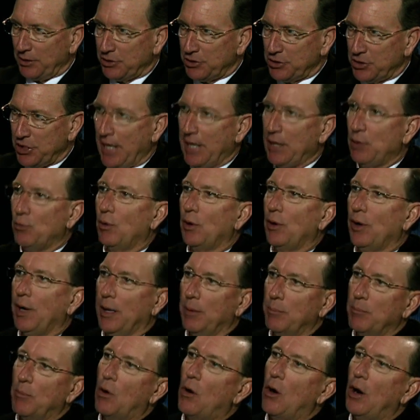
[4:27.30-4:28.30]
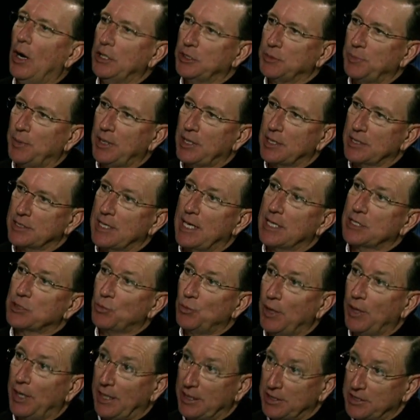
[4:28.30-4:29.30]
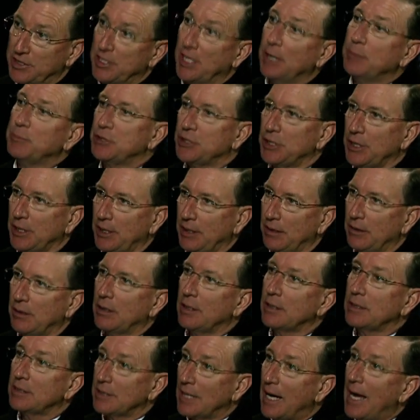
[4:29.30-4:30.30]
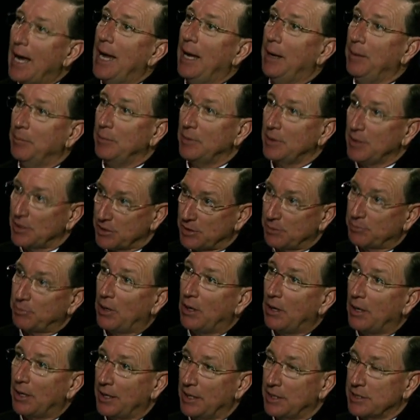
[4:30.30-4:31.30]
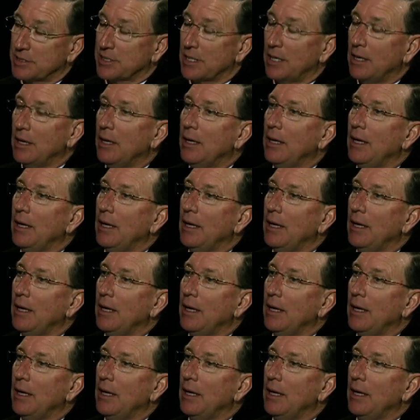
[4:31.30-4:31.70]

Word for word: January and March because that's when exemption time is upon us.